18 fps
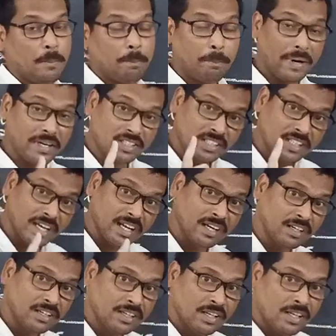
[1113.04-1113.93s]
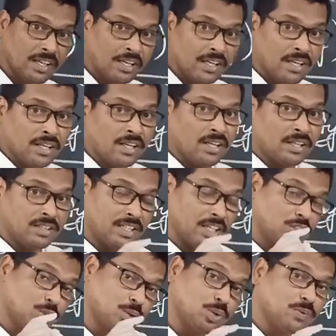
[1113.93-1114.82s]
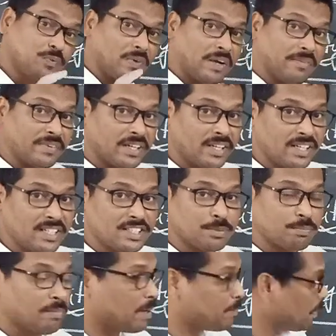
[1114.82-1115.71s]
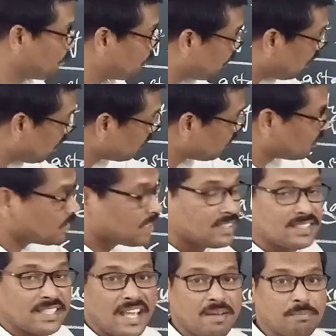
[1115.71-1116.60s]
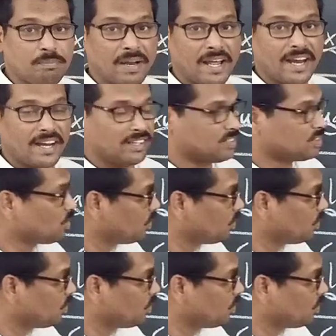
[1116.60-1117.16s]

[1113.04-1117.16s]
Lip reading: But here the two flowers may be born on the same plant.